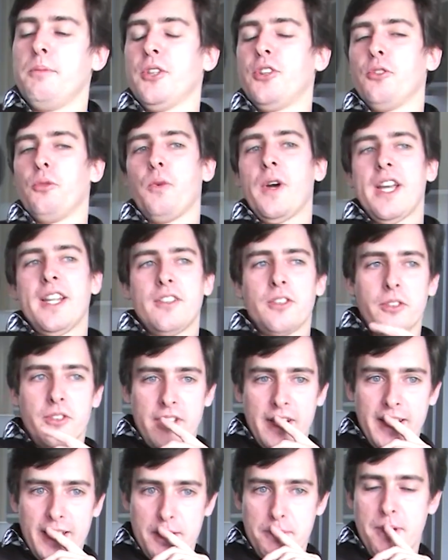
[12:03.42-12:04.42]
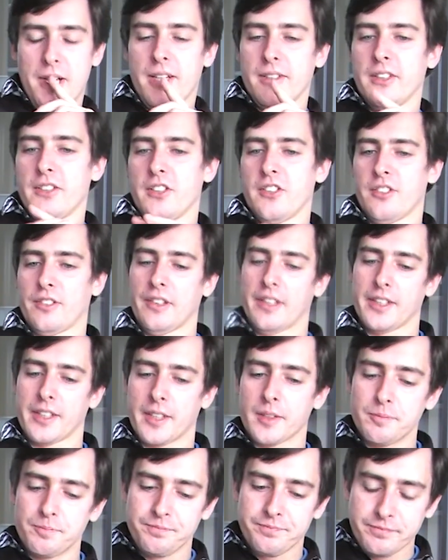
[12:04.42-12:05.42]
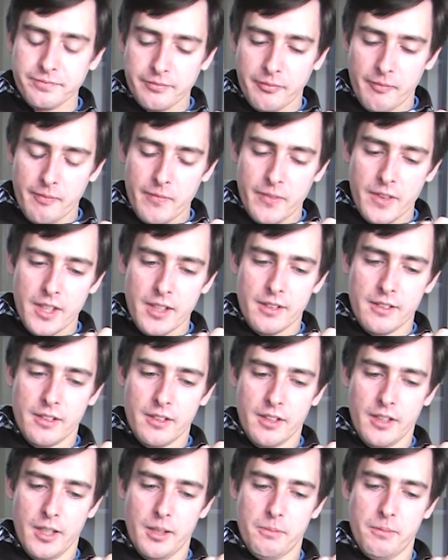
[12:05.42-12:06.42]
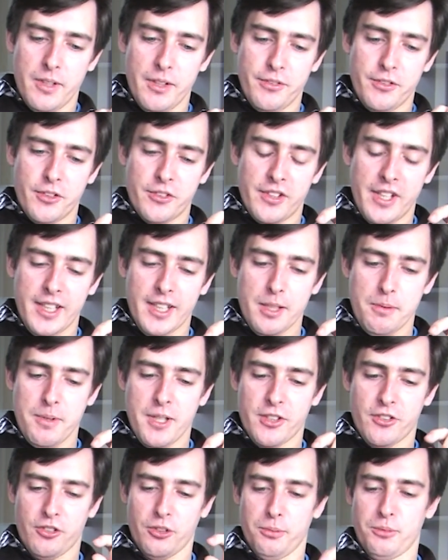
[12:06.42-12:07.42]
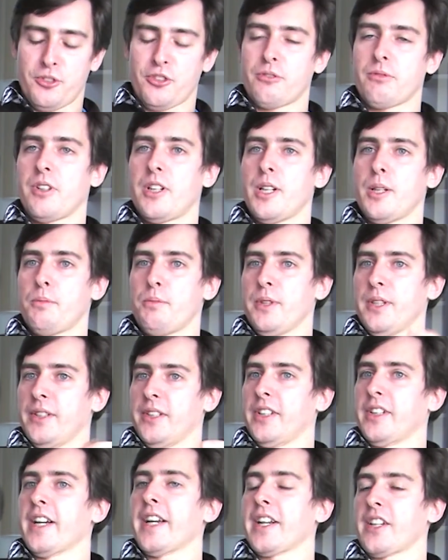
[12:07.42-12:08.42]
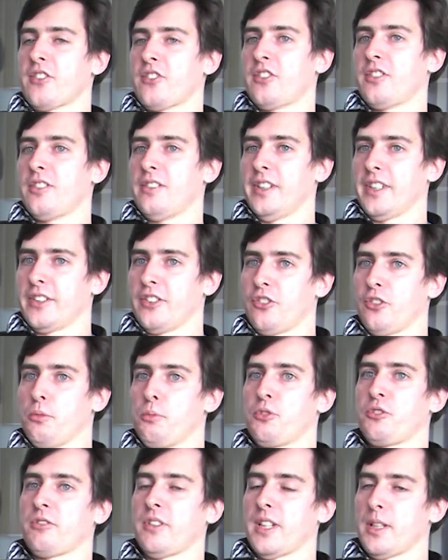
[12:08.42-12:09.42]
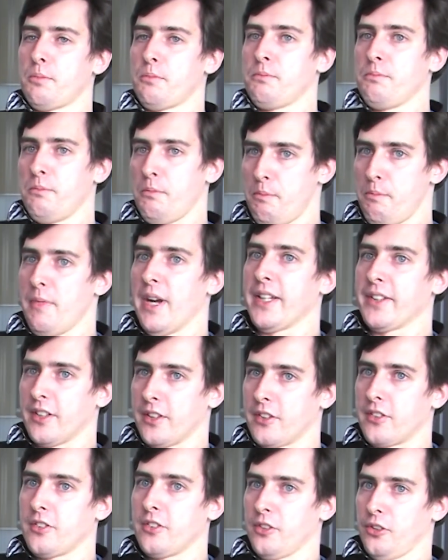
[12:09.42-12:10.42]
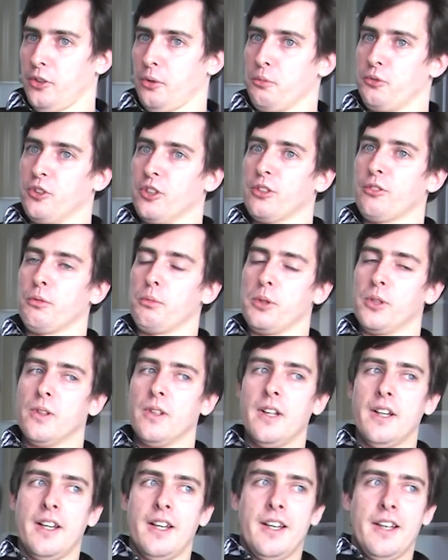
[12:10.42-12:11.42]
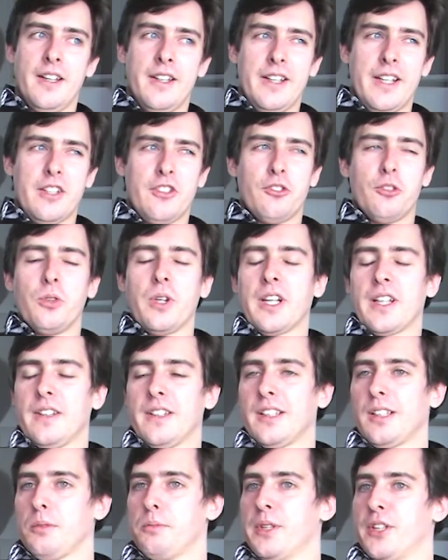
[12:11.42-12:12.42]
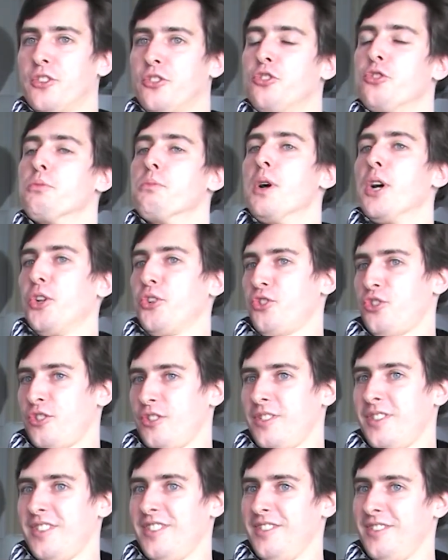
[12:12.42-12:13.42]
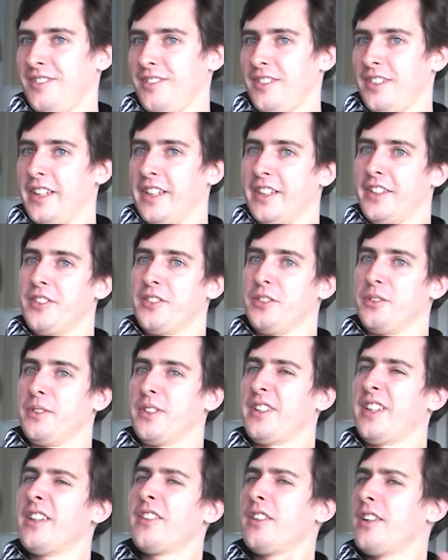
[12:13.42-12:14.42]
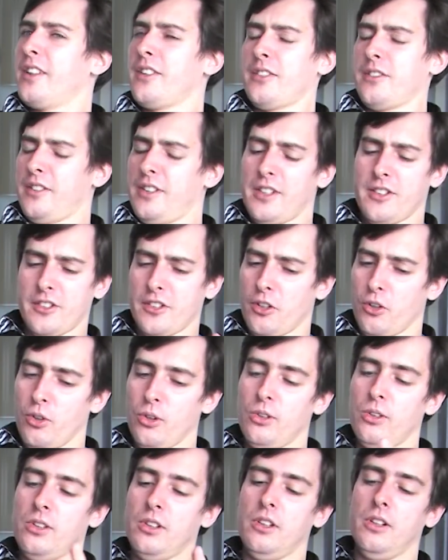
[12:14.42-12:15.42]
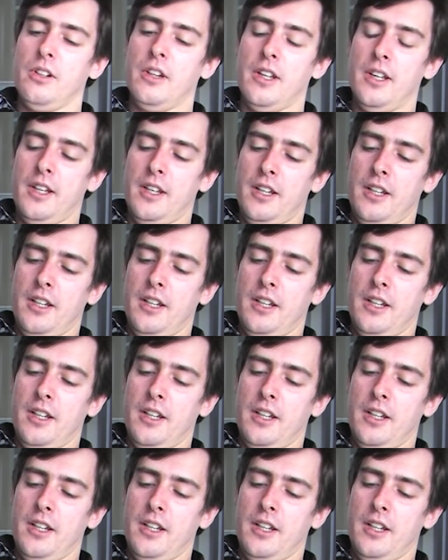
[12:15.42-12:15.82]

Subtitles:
But the way to think about it is like if you think about subscribe in RX, like the subscribe method on observable, it's doing a little bit too much. Like it's a whole